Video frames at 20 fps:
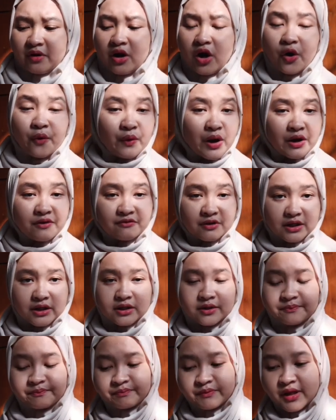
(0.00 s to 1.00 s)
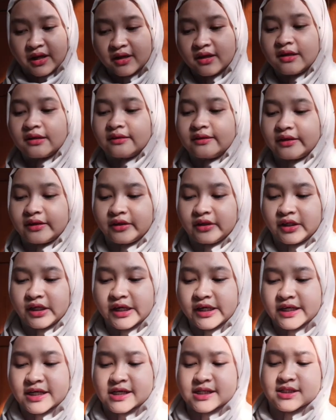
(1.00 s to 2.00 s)
However, the
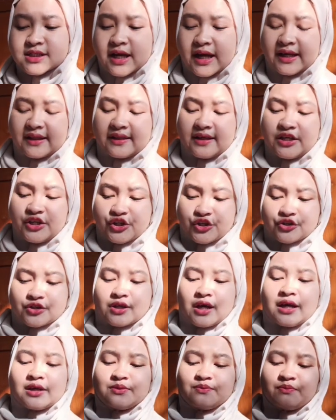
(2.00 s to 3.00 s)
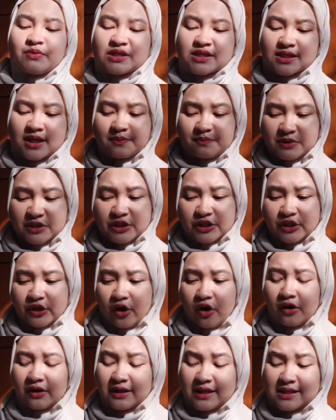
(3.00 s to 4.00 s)
learner's attitudes and perception
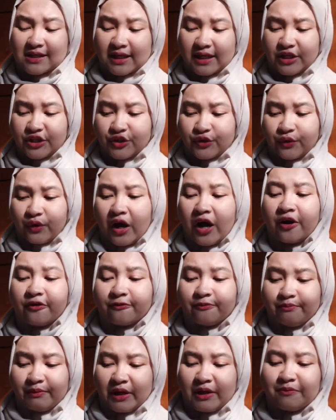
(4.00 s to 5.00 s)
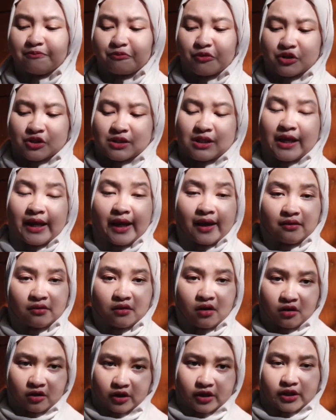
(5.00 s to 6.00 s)
on this issue have been mostly
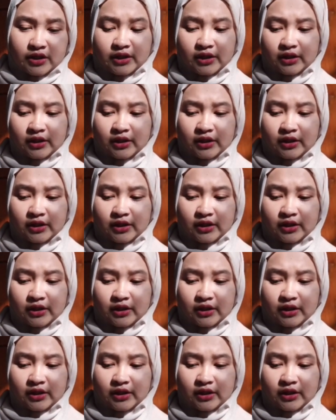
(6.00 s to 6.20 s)
ignored.